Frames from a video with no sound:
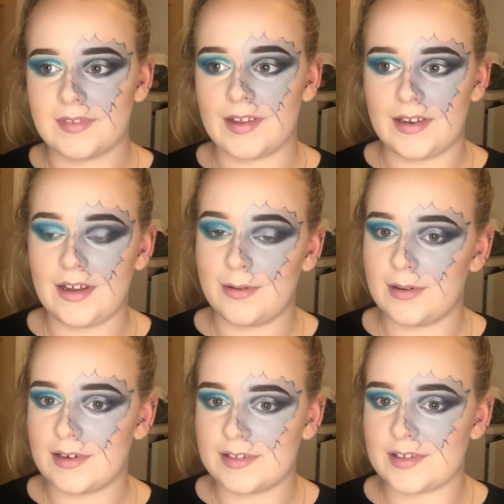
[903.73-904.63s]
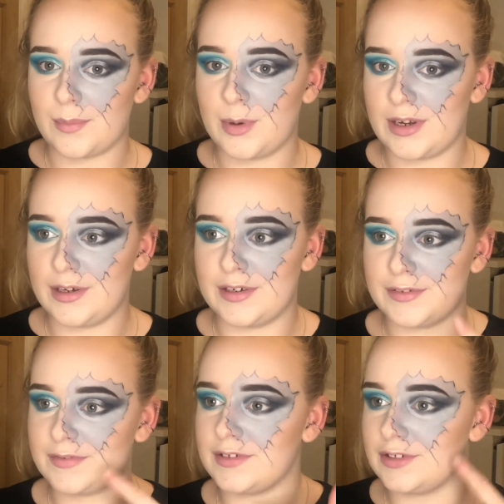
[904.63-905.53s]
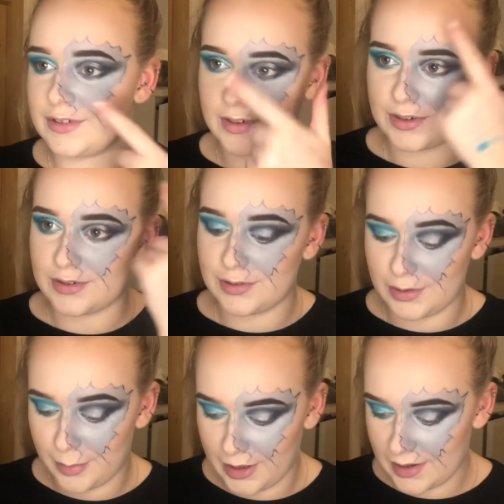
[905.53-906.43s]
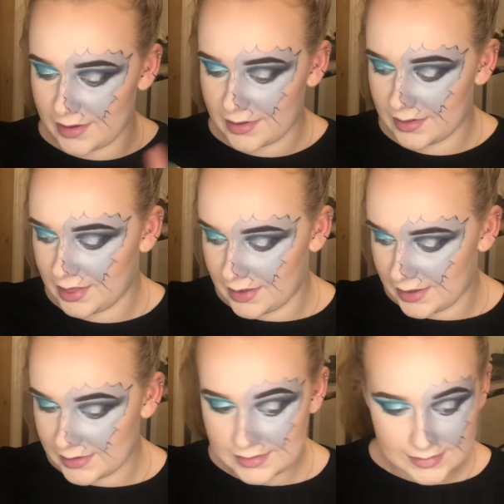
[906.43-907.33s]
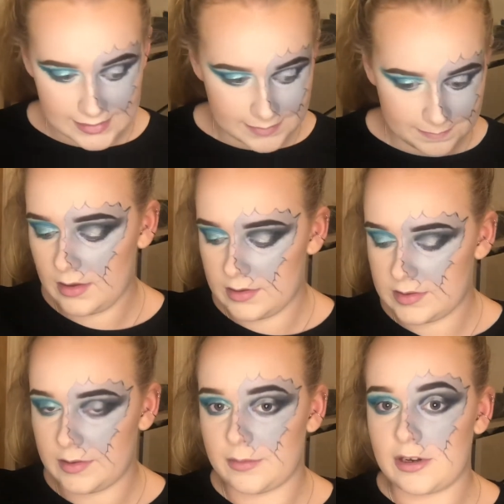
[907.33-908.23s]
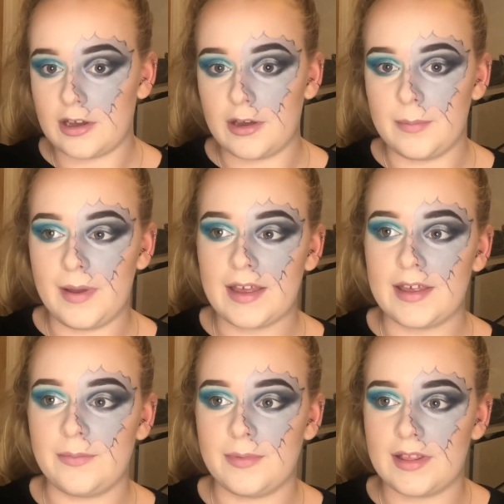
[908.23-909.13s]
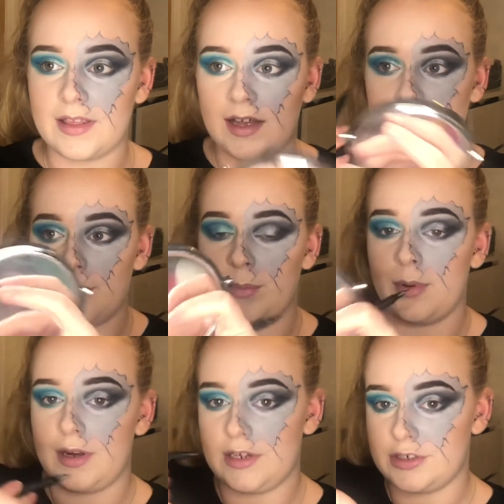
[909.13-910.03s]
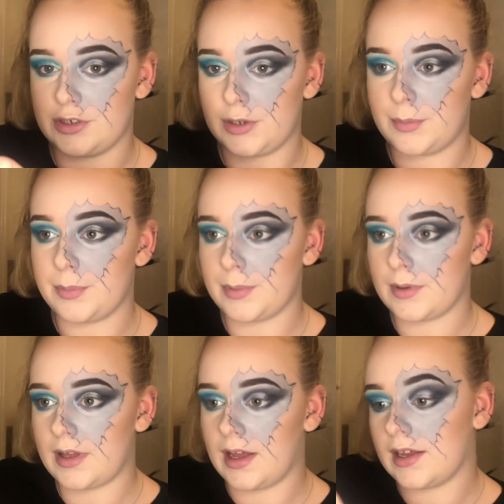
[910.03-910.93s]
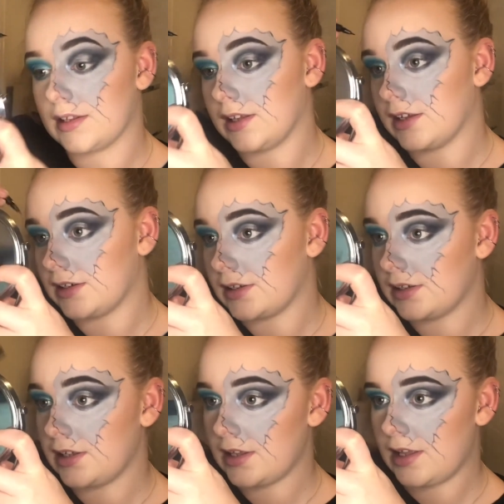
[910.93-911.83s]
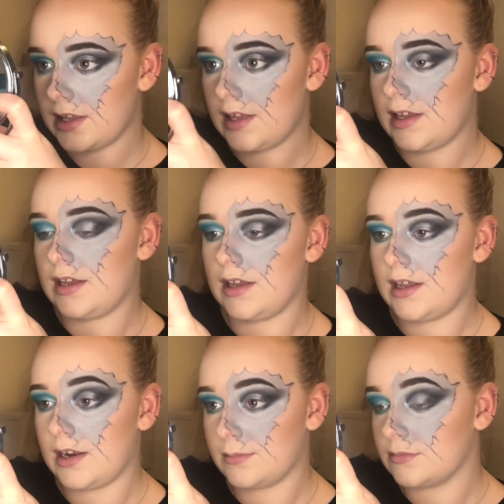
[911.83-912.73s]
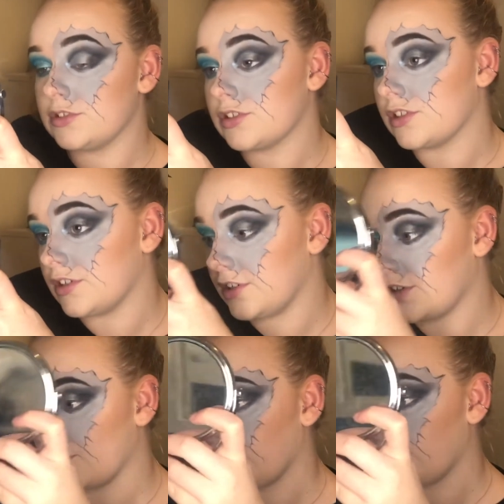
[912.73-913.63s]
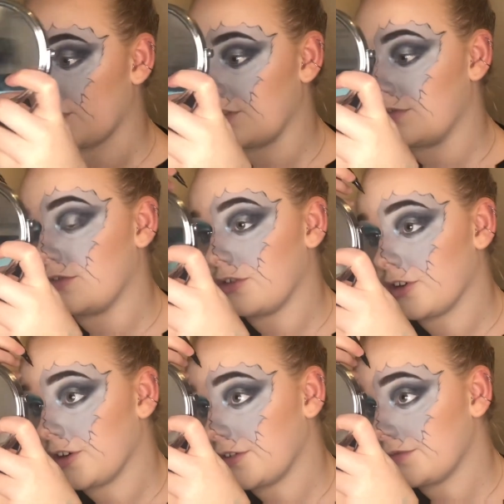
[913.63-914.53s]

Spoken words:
Now I'm gonna start putting it off and do the black lines. So I'm gonna go back in with that Body Shop eyeliner and I'm just gonna go for it.